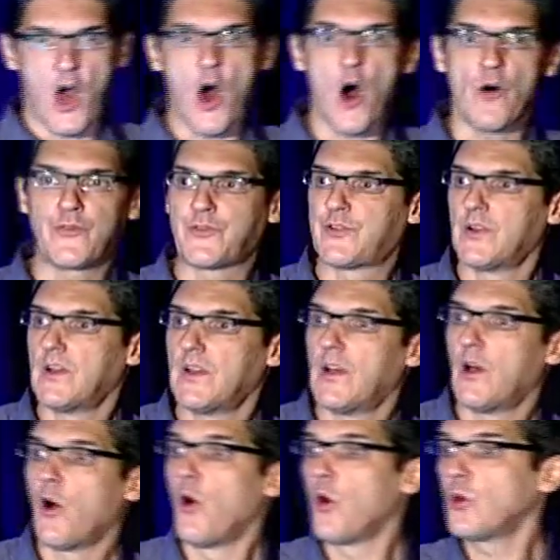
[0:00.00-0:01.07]
of
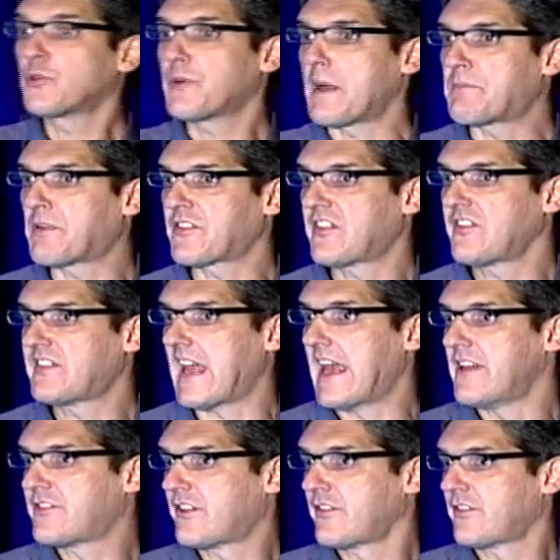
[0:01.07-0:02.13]
old
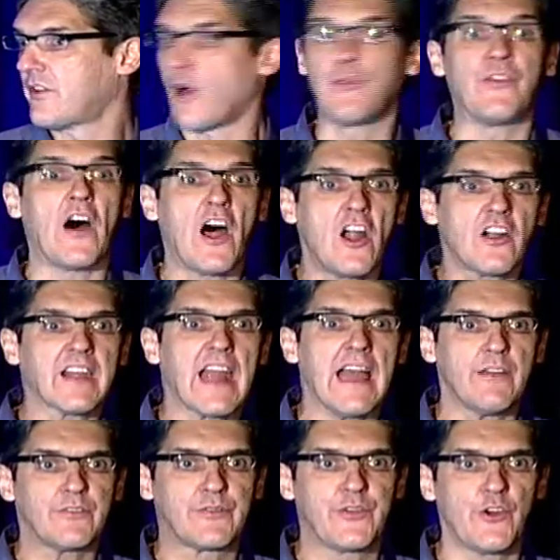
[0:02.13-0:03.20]
representations of
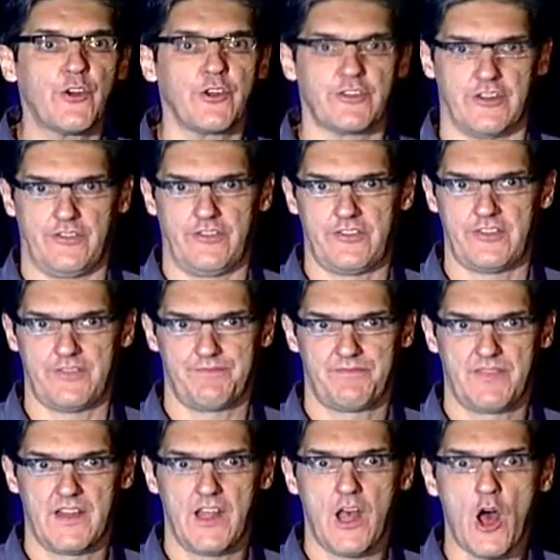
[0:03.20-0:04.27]
archived versions
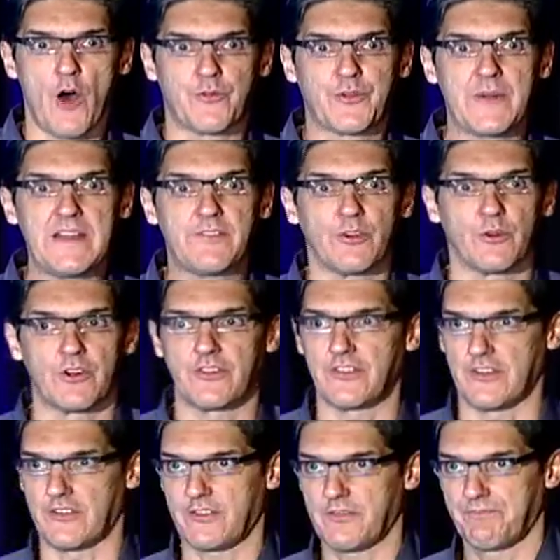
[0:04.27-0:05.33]
of
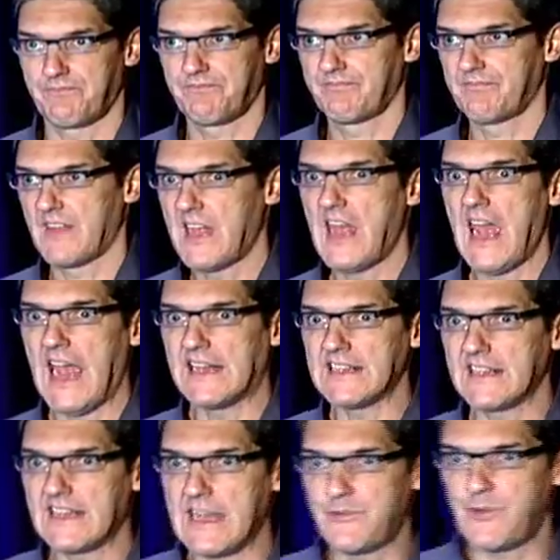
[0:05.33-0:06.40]
resources. And
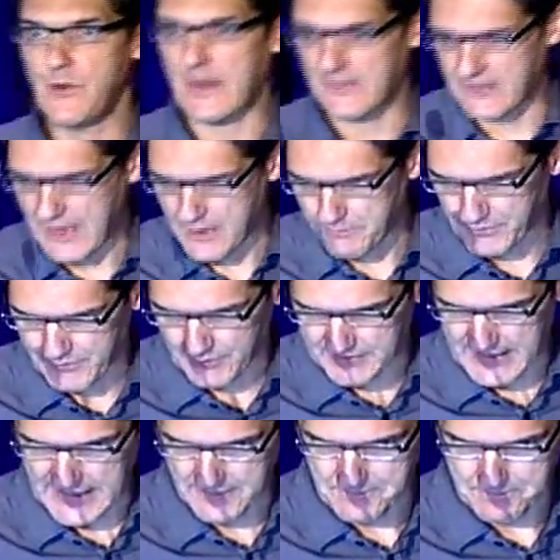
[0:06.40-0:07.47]
I'll give you examples of
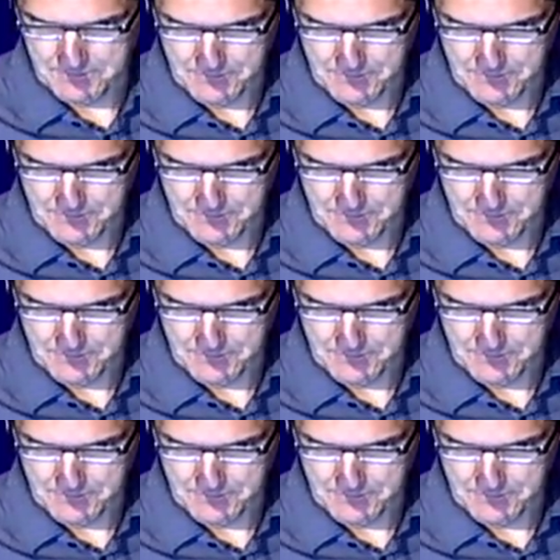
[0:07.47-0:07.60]
that.